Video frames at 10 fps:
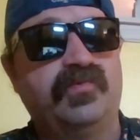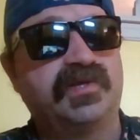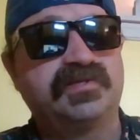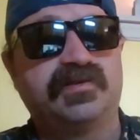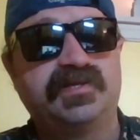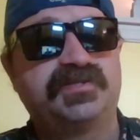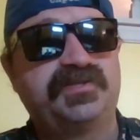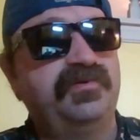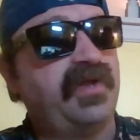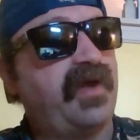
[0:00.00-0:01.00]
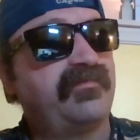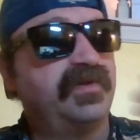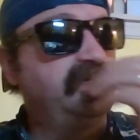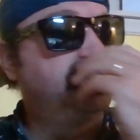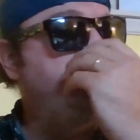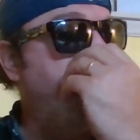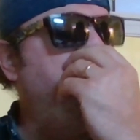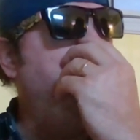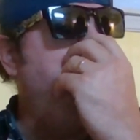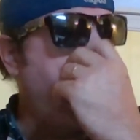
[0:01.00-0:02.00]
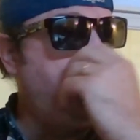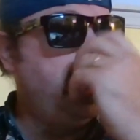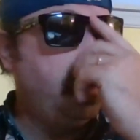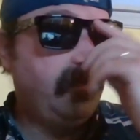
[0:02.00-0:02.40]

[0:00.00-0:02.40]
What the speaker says: and whistle this tune after this movie